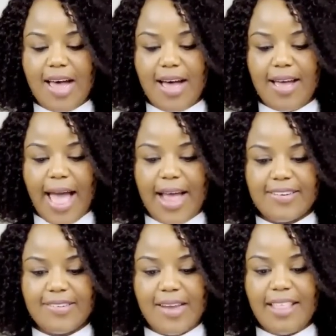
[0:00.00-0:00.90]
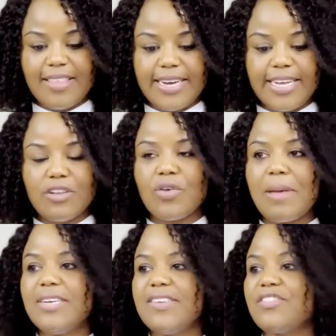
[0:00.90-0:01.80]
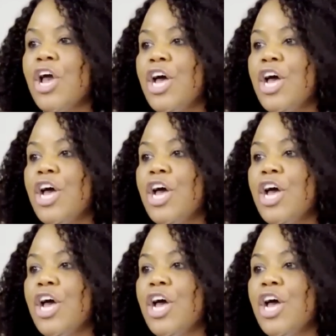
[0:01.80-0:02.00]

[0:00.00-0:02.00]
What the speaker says: and other legal remedies